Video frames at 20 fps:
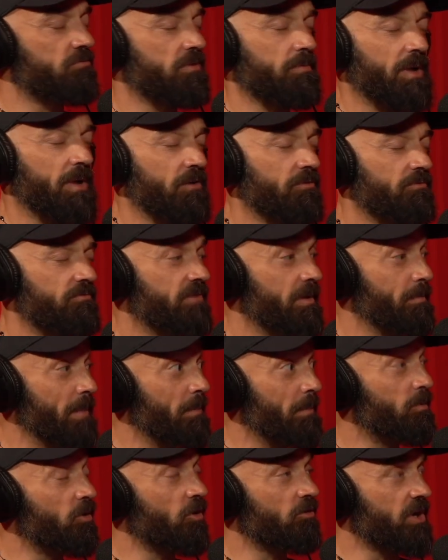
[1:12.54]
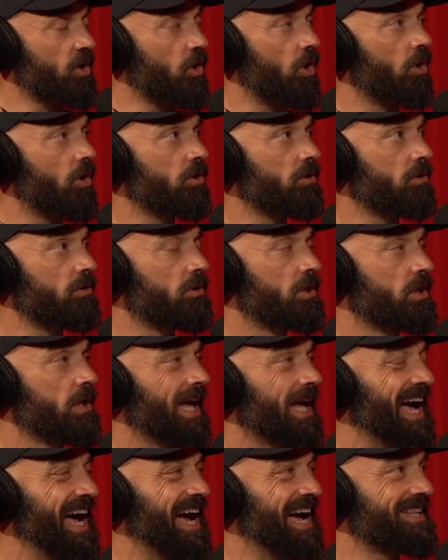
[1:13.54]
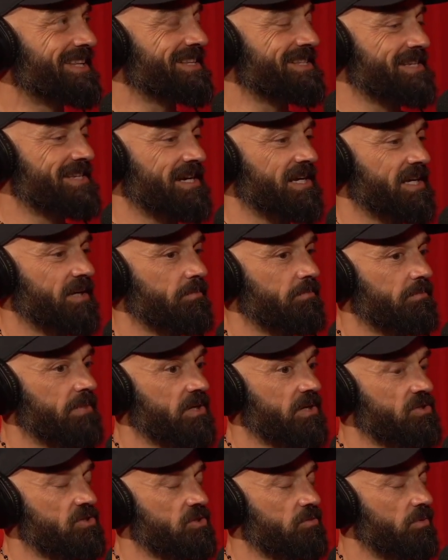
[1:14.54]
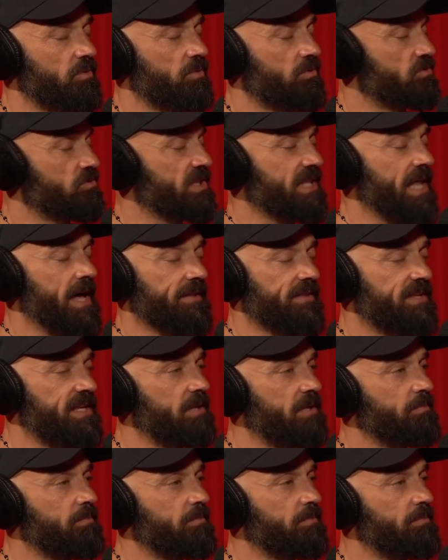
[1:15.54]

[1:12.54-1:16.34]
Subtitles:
couldn't remember or recall at the time because we was that